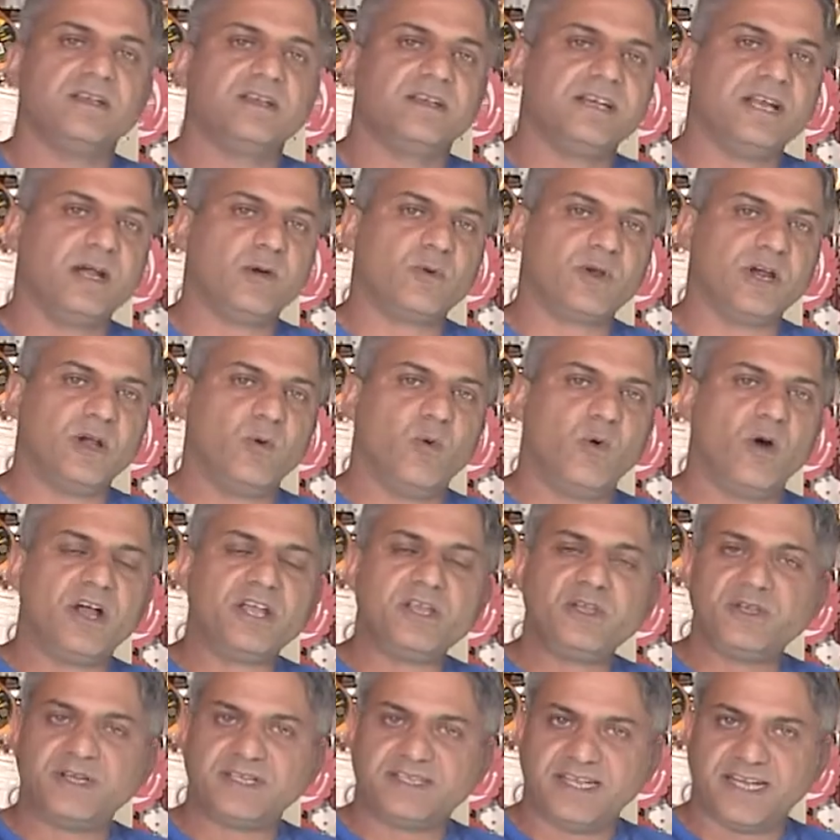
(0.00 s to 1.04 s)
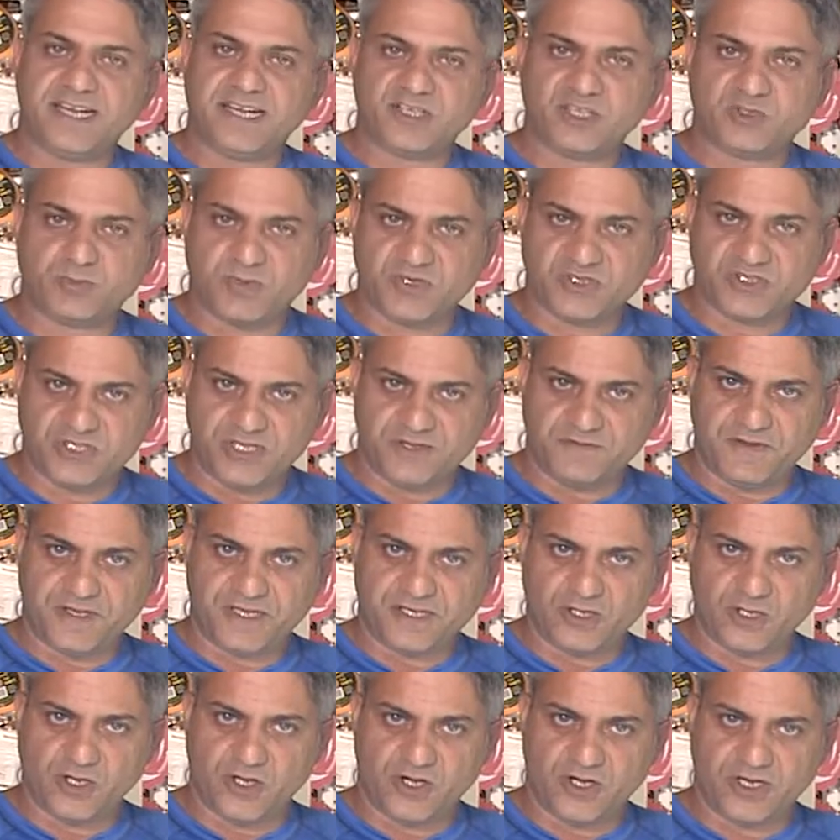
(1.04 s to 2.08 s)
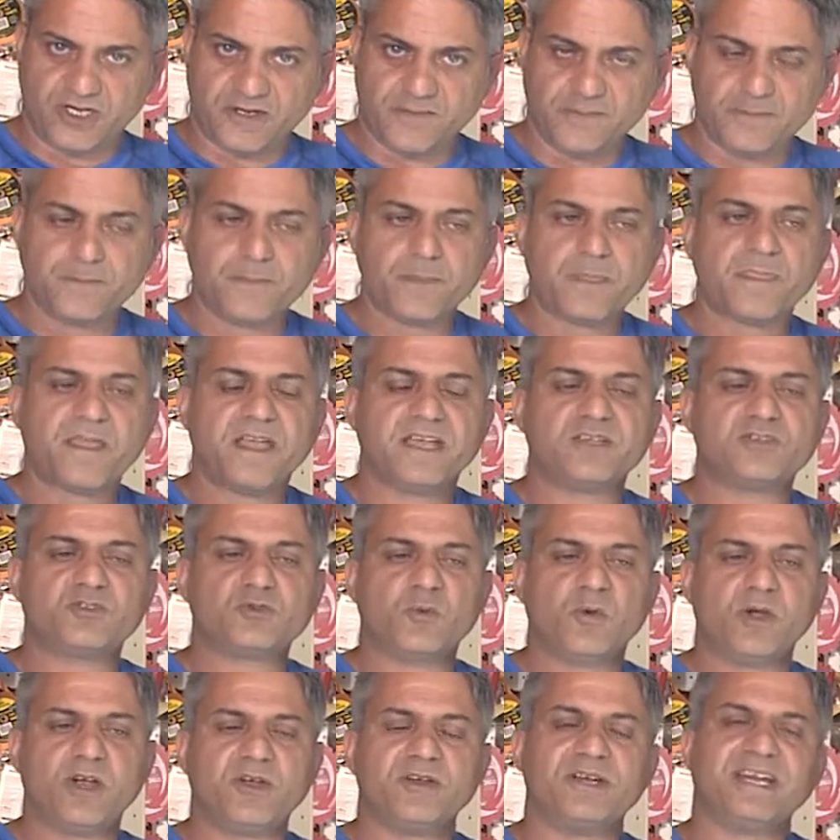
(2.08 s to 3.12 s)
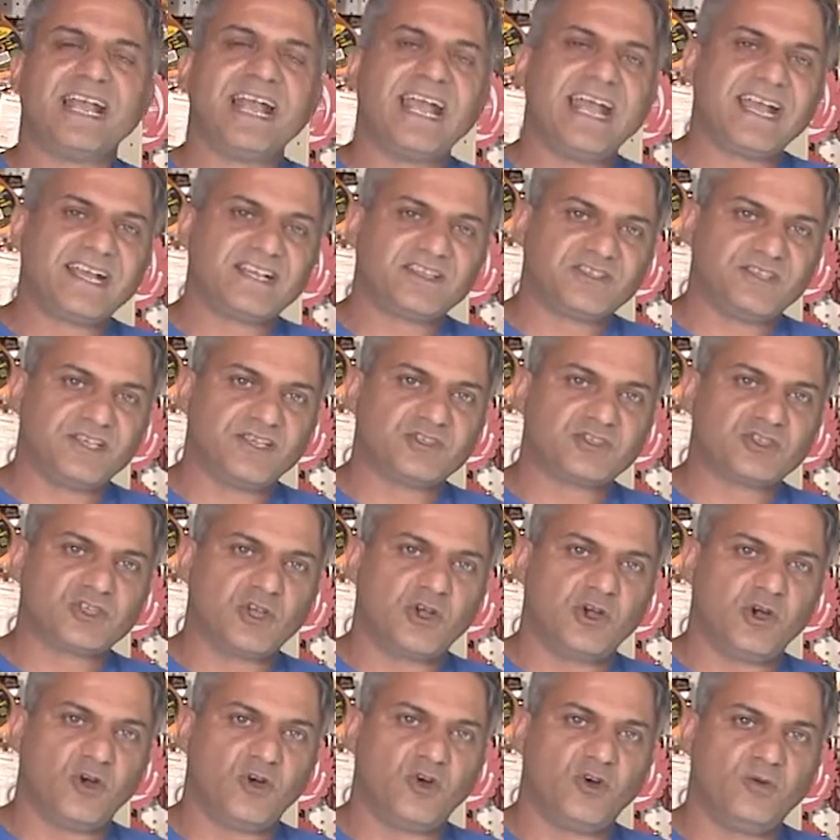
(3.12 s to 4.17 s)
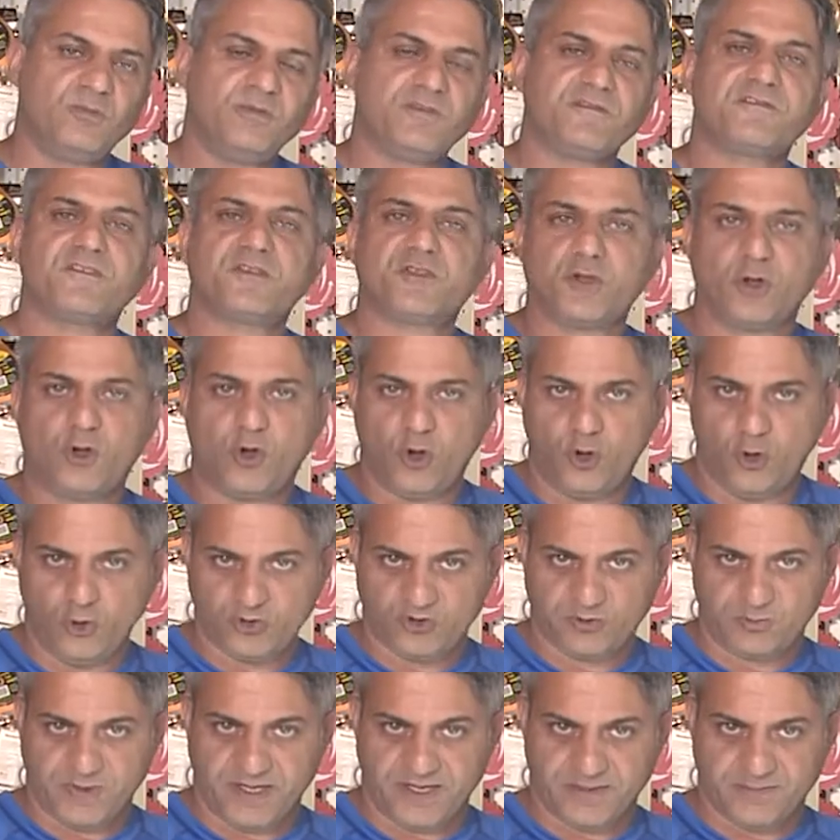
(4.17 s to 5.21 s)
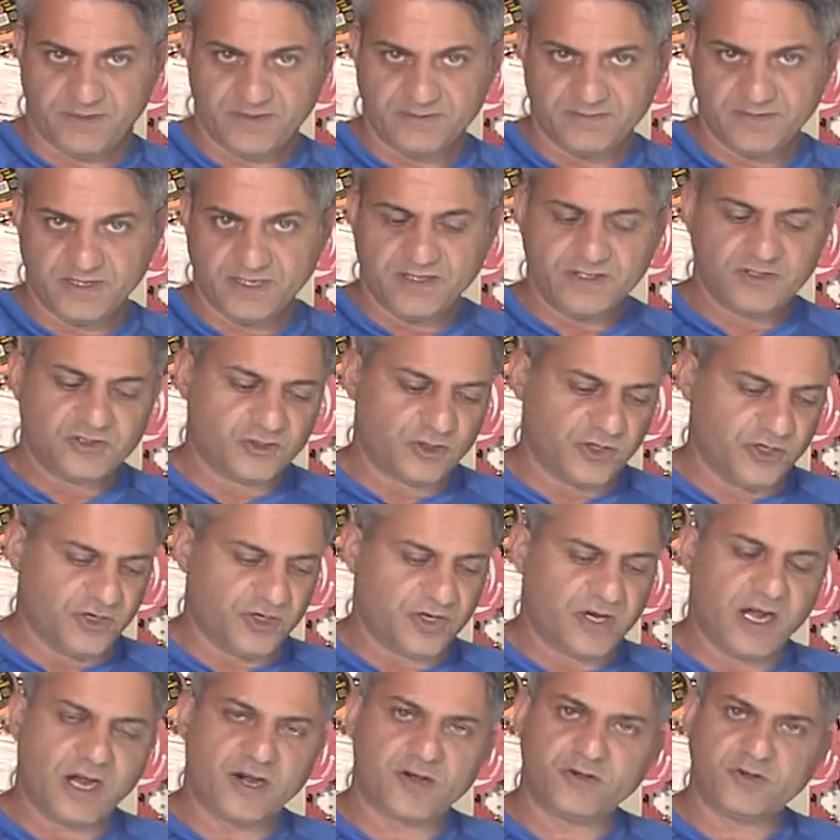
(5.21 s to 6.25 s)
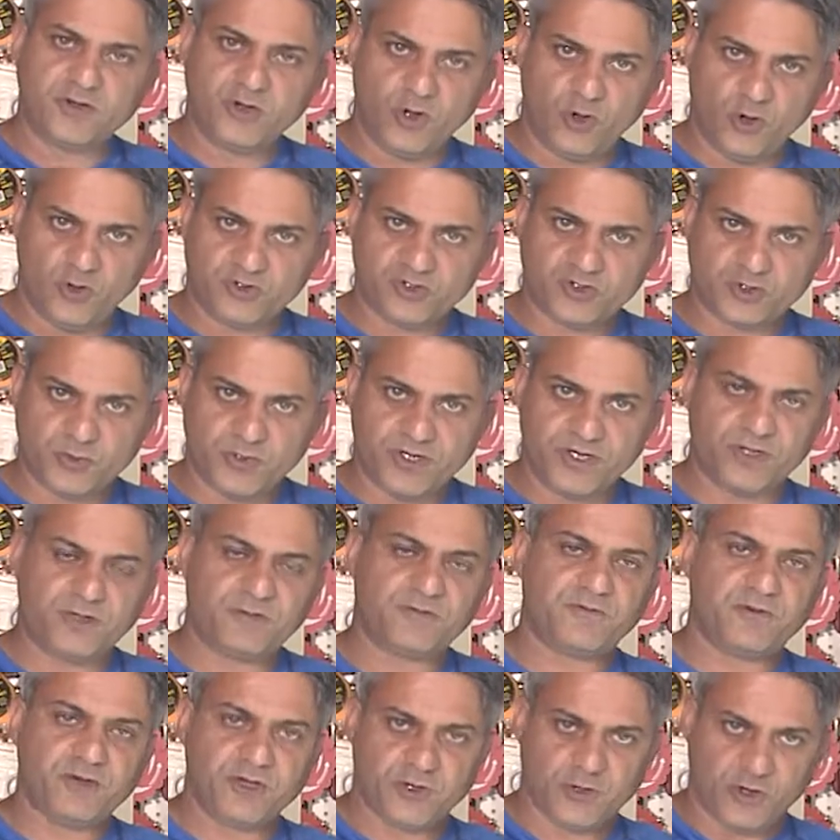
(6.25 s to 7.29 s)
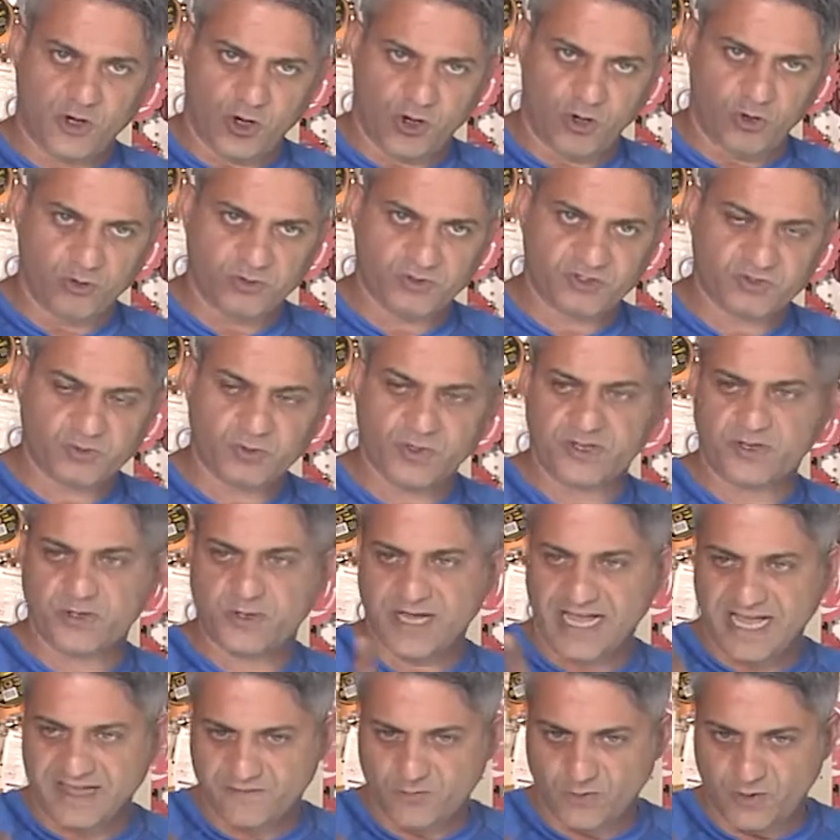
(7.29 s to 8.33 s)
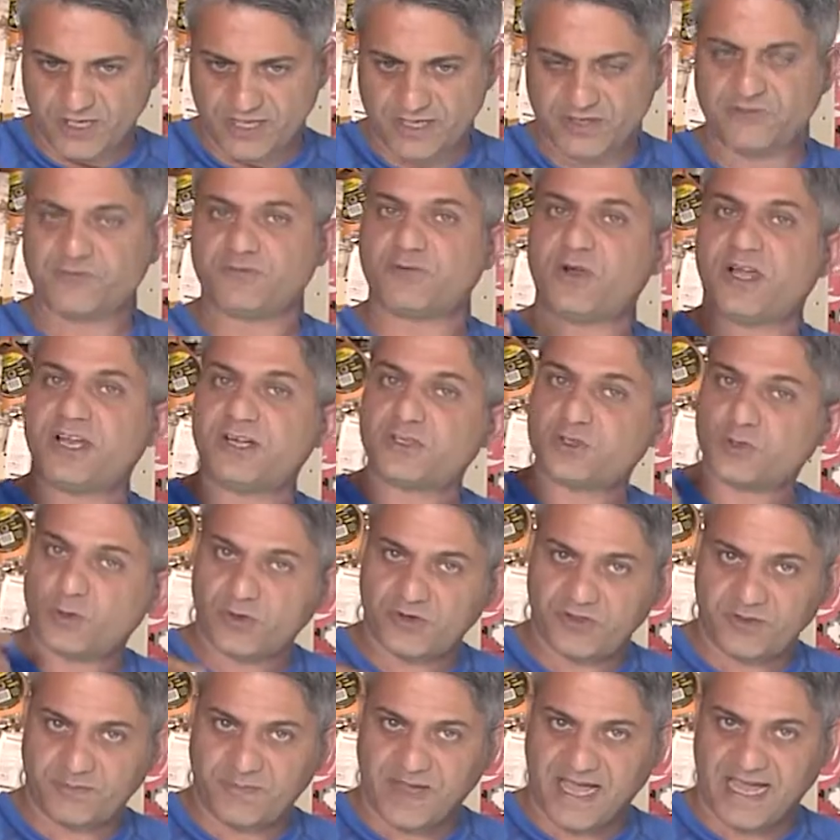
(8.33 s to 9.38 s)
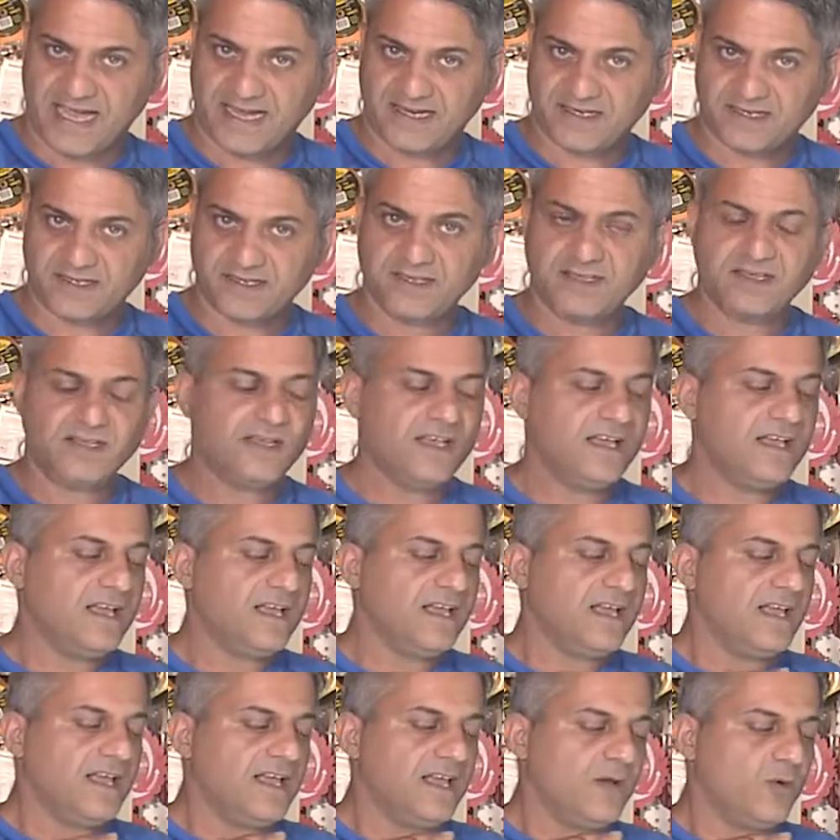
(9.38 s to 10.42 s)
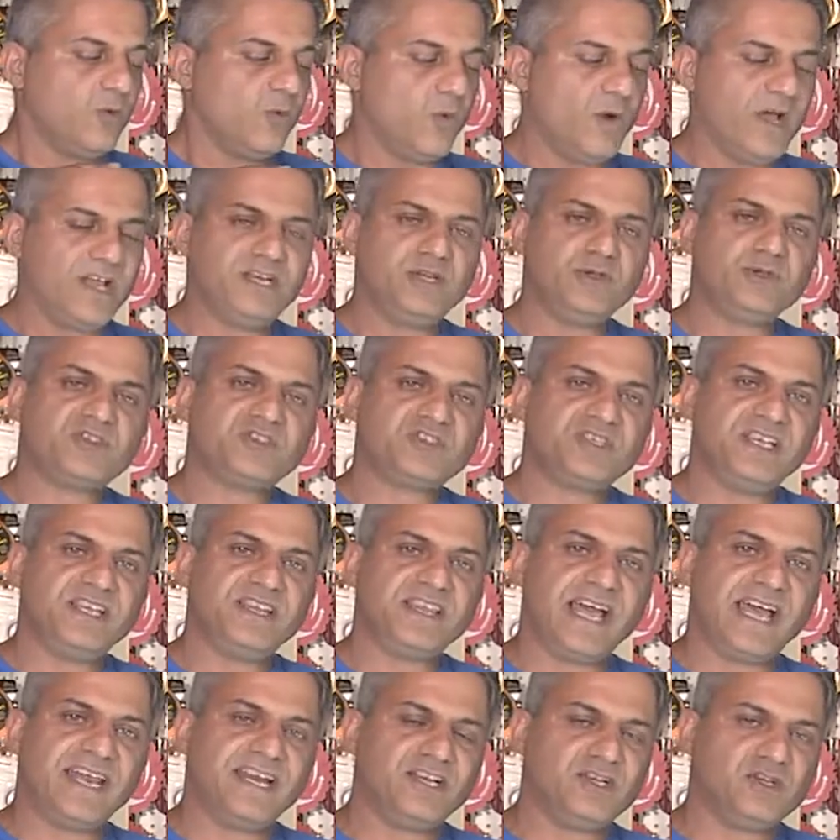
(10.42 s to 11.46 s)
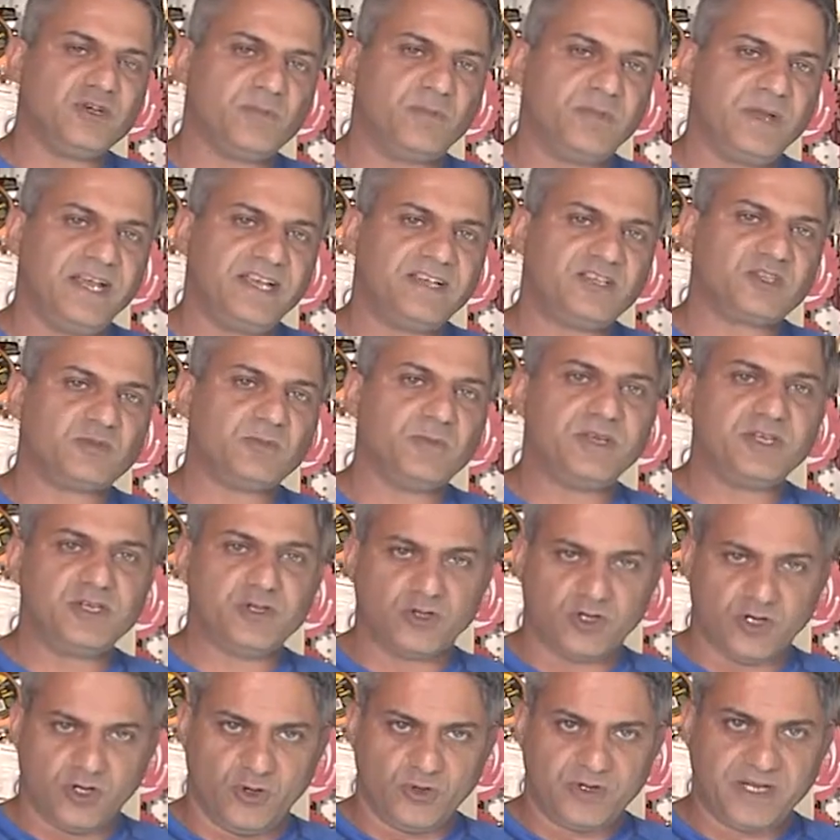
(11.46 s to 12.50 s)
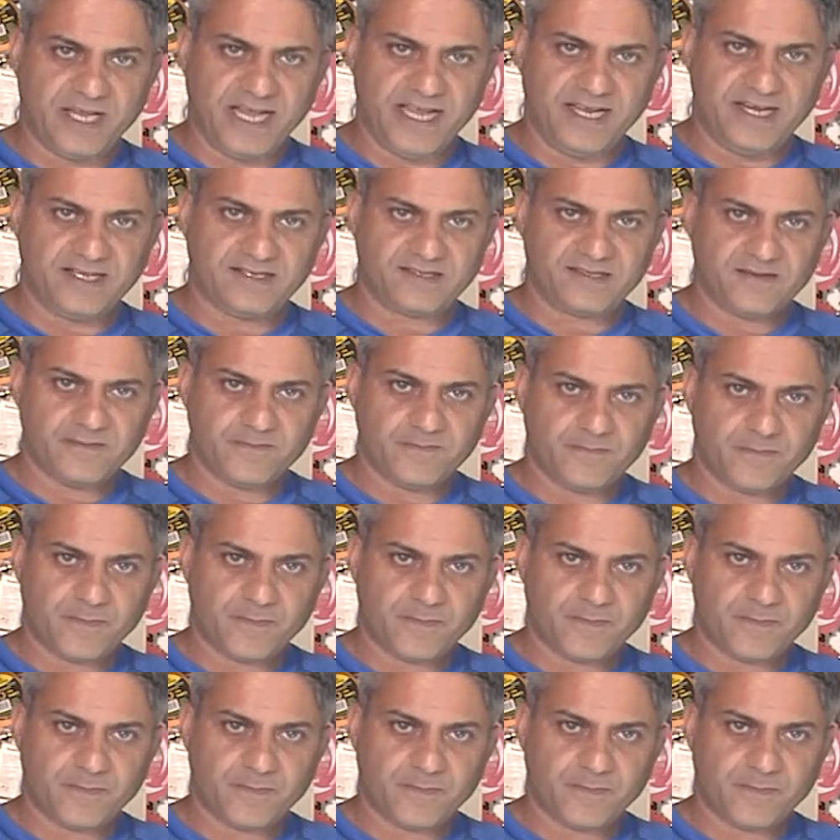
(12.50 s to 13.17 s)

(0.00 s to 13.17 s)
Now, where I want you to take a specific look is where it exits the home for the hose bib. So your garden hose reel for your hose, whether you have one in the front or the back, when you see that in your basement, you locate it.